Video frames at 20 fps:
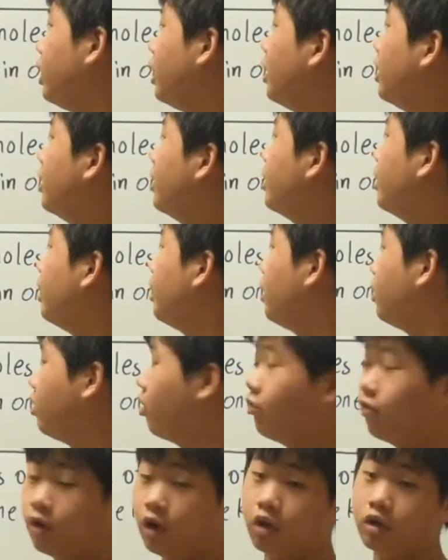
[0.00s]
in
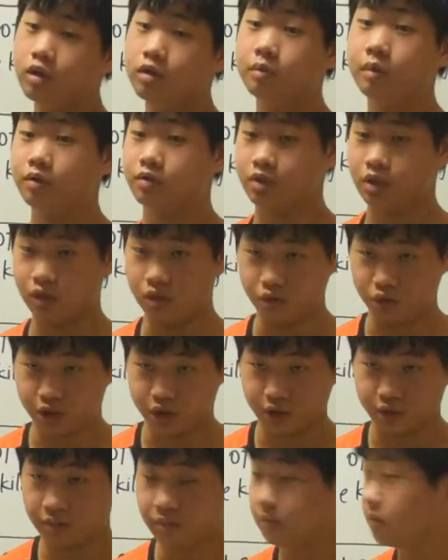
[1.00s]
your volume of
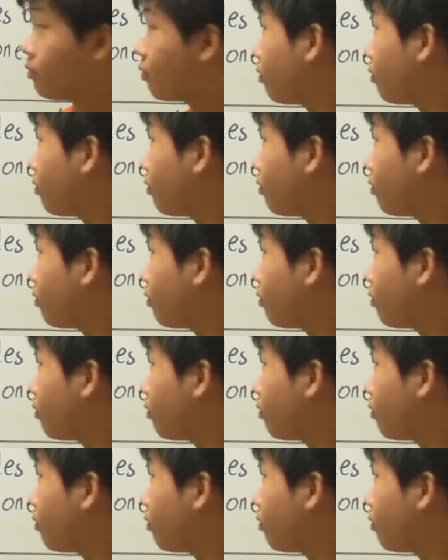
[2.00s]
solution.